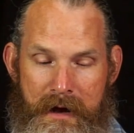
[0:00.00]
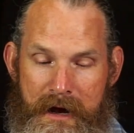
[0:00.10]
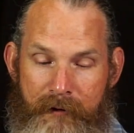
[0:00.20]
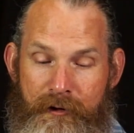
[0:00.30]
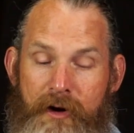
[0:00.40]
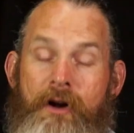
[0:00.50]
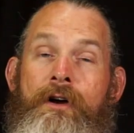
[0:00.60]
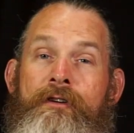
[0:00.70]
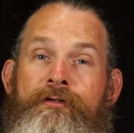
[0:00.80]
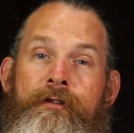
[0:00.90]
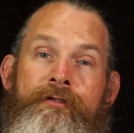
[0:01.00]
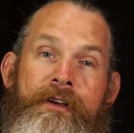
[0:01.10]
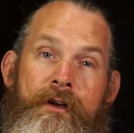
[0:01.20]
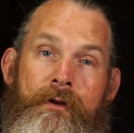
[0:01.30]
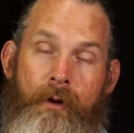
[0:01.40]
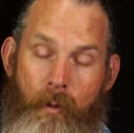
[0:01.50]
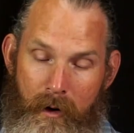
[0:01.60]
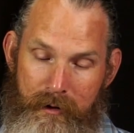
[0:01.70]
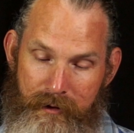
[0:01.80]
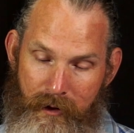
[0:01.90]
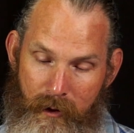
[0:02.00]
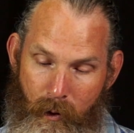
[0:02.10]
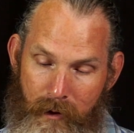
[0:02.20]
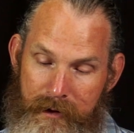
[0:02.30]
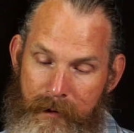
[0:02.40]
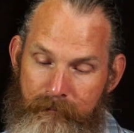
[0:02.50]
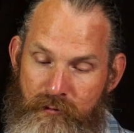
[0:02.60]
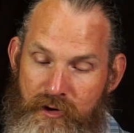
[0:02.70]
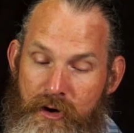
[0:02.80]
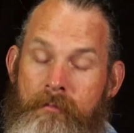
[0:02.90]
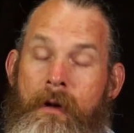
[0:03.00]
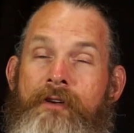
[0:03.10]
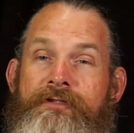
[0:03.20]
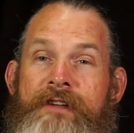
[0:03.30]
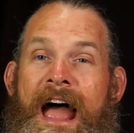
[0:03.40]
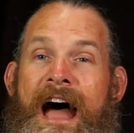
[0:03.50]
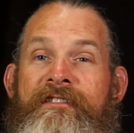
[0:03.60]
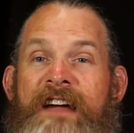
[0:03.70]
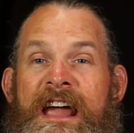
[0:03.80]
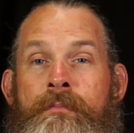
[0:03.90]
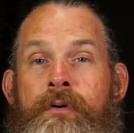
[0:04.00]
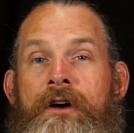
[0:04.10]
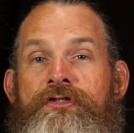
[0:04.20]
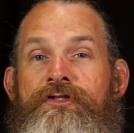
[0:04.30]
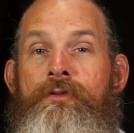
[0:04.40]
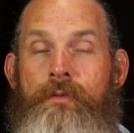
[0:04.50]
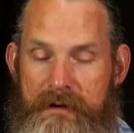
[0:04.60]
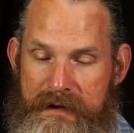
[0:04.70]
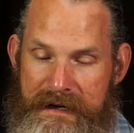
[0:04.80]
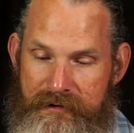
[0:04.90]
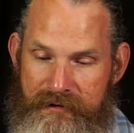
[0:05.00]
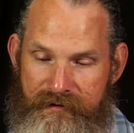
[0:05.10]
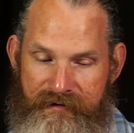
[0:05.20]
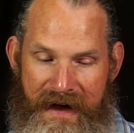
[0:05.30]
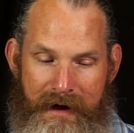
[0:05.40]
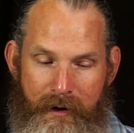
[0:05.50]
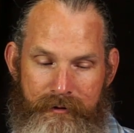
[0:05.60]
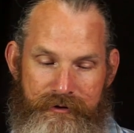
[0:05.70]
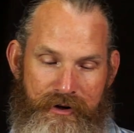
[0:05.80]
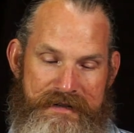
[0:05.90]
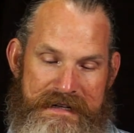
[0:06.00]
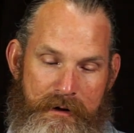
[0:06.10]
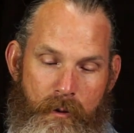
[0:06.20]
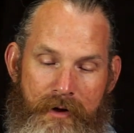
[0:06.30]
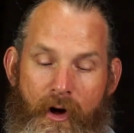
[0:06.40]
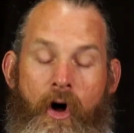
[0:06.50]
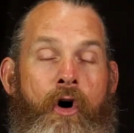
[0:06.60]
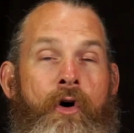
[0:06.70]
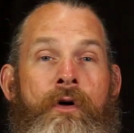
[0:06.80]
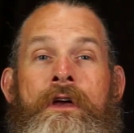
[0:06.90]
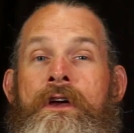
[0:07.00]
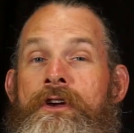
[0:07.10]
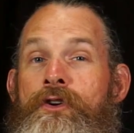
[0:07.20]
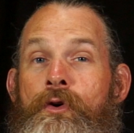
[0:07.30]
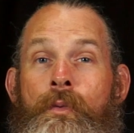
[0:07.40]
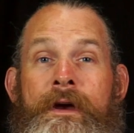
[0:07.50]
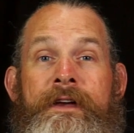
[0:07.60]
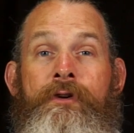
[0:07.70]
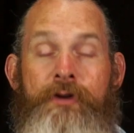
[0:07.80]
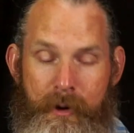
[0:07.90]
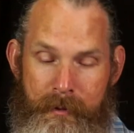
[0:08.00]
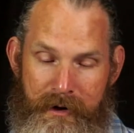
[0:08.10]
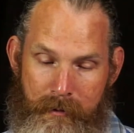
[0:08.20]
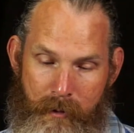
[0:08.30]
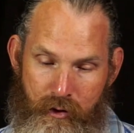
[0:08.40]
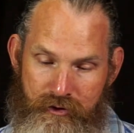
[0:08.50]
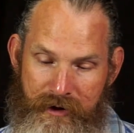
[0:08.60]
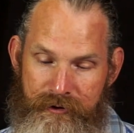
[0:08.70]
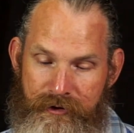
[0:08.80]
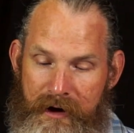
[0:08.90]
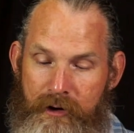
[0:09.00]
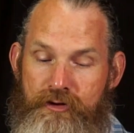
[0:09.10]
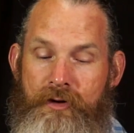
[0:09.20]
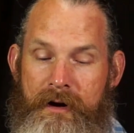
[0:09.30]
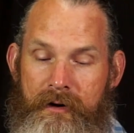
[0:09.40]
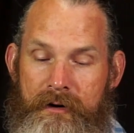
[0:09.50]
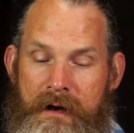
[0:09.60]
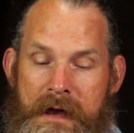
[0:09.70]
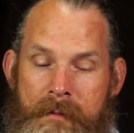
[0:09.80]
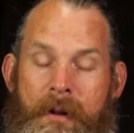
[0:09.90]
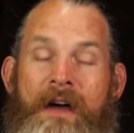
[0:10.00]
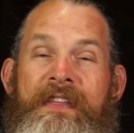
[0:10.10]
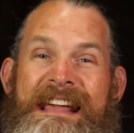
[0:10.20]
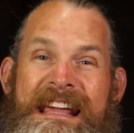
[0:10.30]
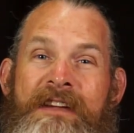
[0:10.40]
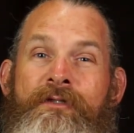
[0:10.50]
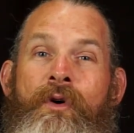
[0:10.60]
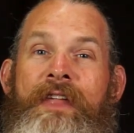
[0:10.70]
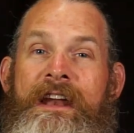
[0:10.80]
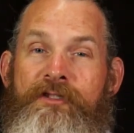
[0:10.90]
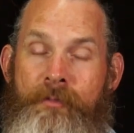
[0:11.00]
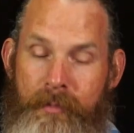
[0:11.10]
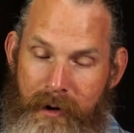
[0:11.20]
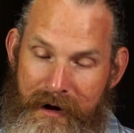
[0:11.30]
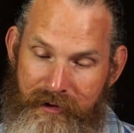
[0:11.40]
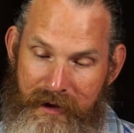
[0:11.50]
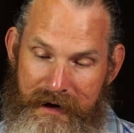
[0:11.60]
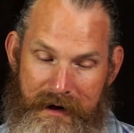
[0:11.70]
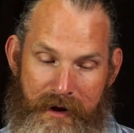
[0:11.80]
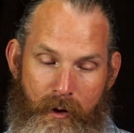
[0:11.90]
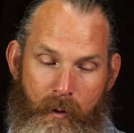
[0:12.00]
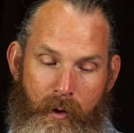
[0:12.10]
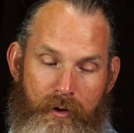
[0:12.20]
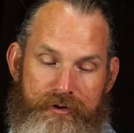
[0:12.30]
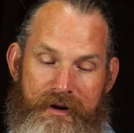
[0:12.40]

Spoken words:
If you're going to fulfill the word of the Lord, you must have a pressure release valve to deal with all your real human emotions that are triggered by the evil that is prevalent in the world